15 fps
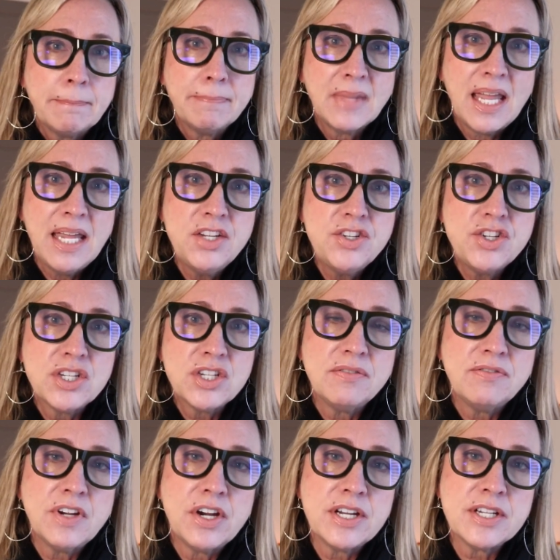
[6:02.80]
agents in
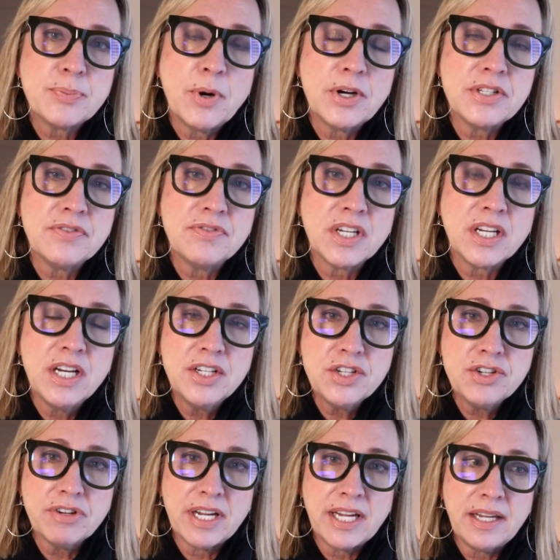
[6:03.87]
various parts of the
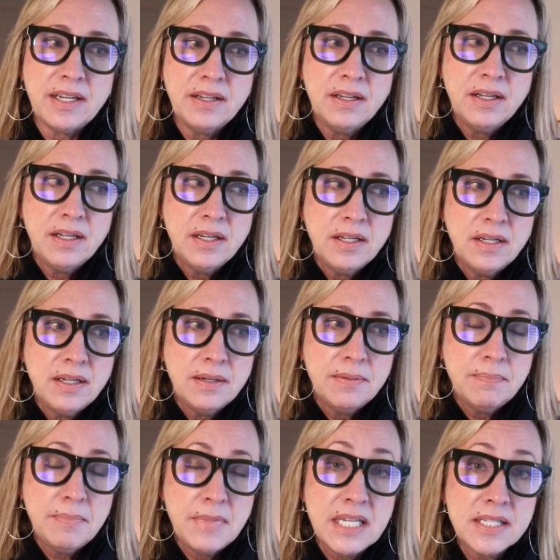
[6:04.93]
country
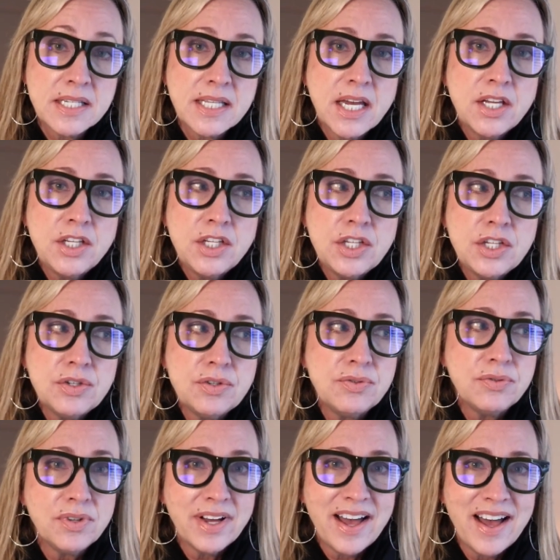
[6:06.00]
means that you
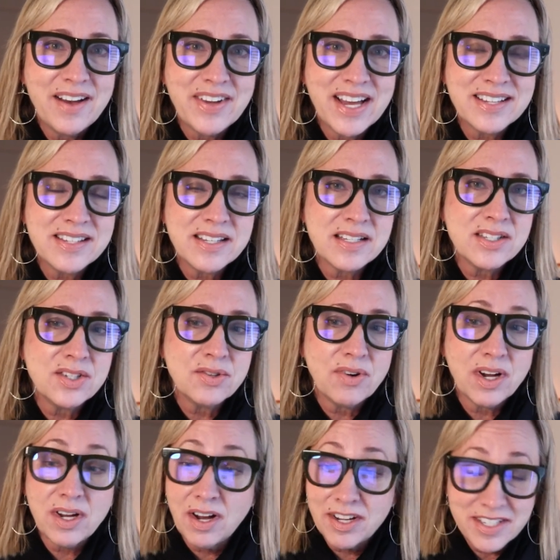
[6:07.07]
have access to
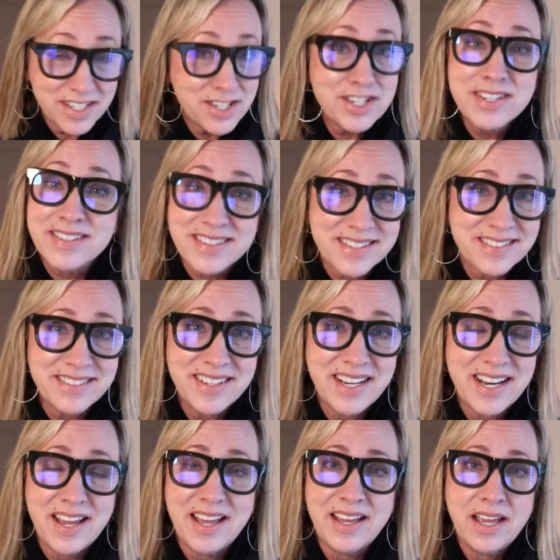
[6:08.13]
auditions
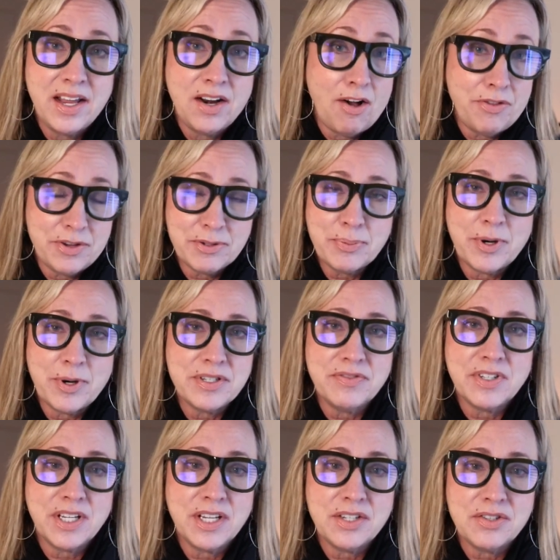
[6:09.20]
in all those parts of the
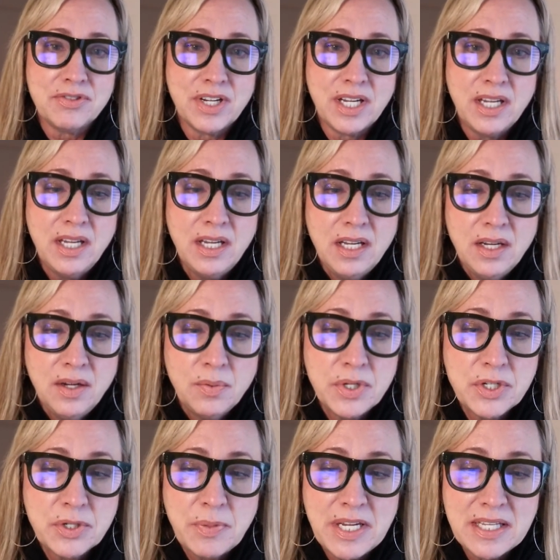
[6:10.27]
country,
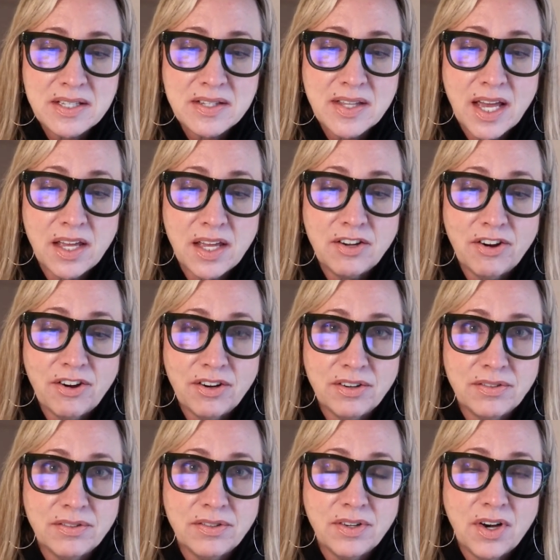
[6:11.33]
which means that your
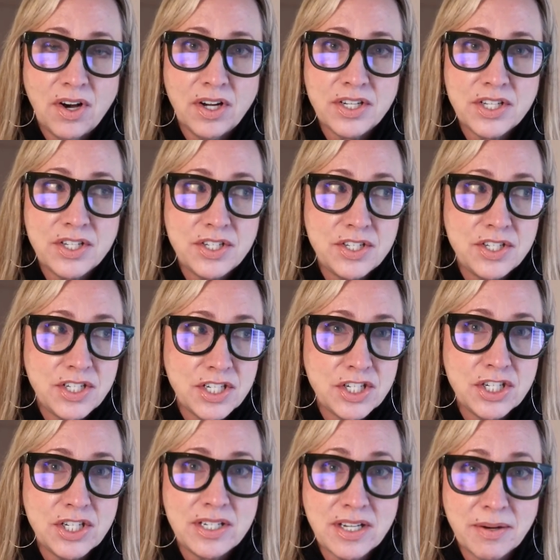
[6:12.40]

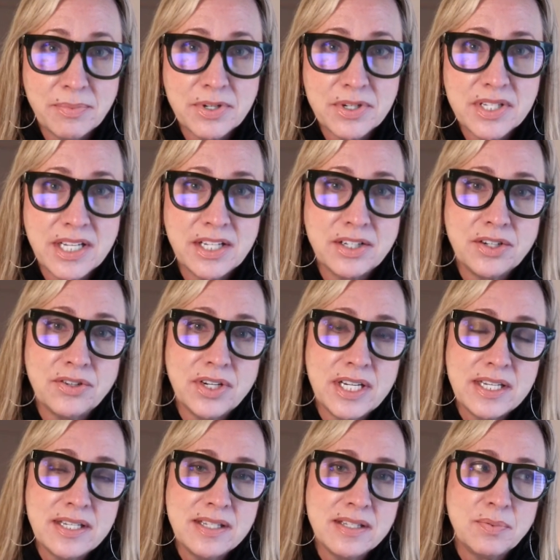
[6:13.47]
audition numbers
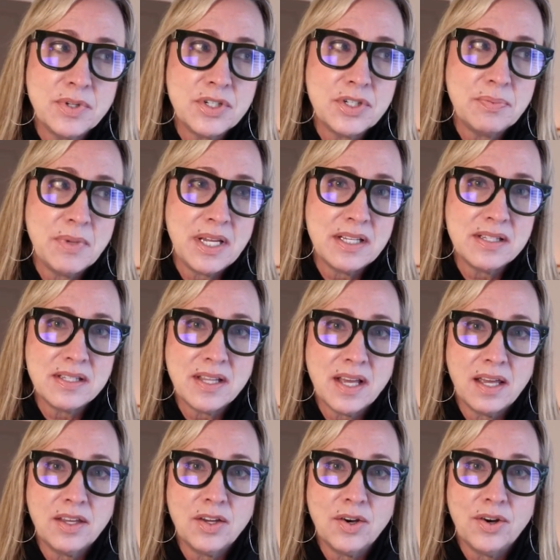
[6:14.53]
increase, which means
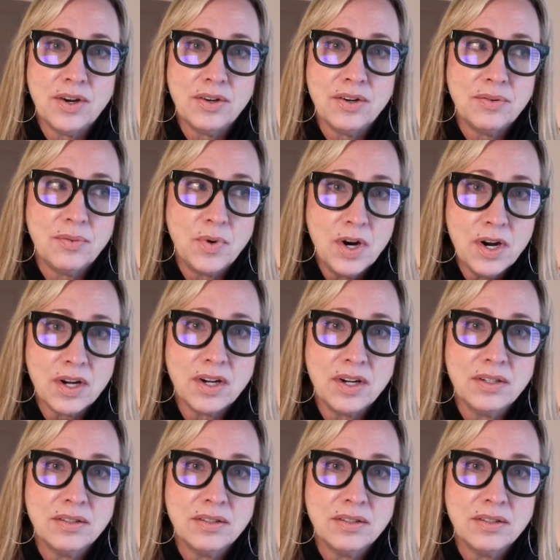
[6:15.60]
that your work